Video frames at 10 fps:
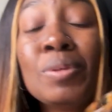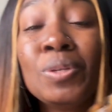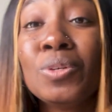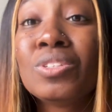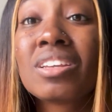
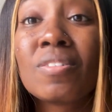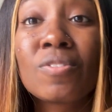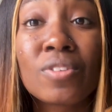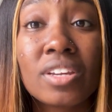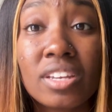been using it
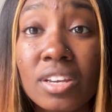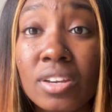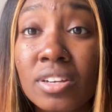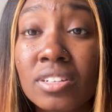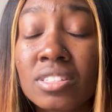for
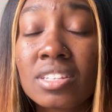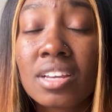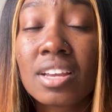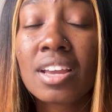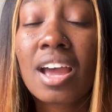years.
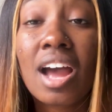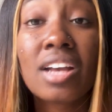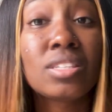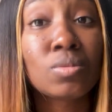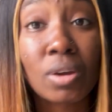
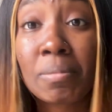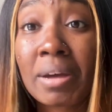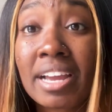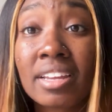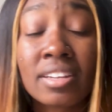I swear
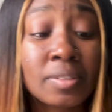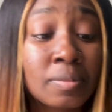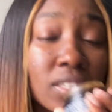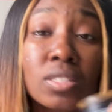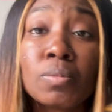by it.
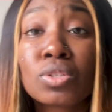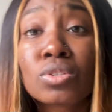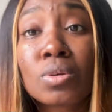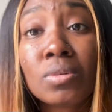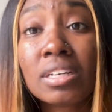It
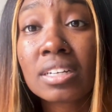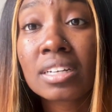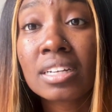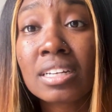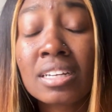smells so
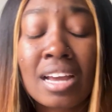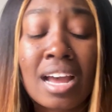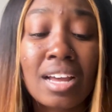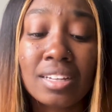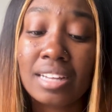good.
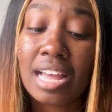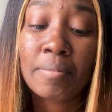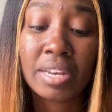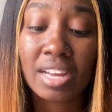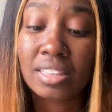I
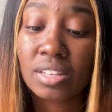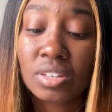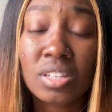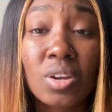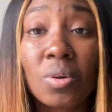mean, I
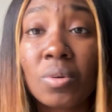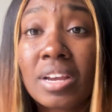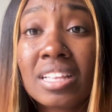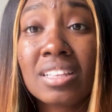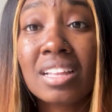literally go
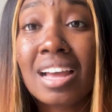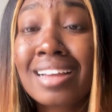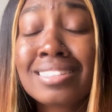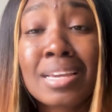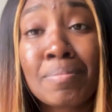and I
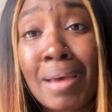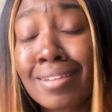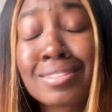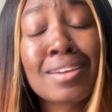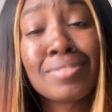take
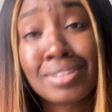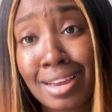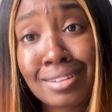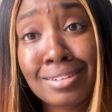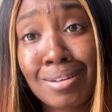baths every
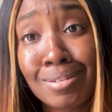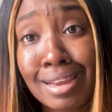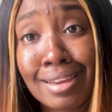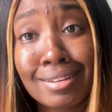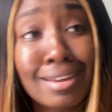night.
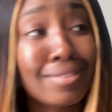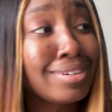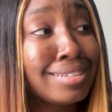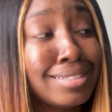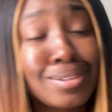Okay,
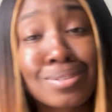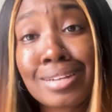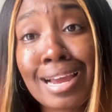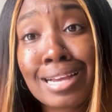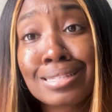every single
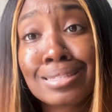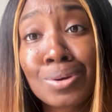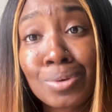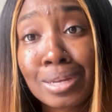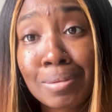night I
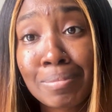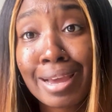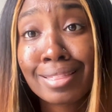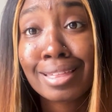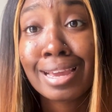soak in the
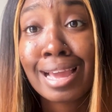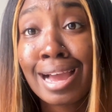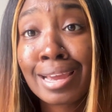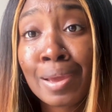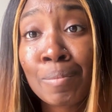bath like
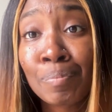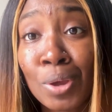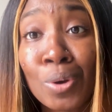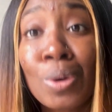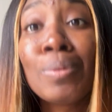I am
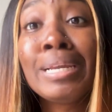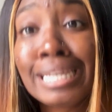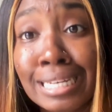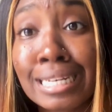a queen,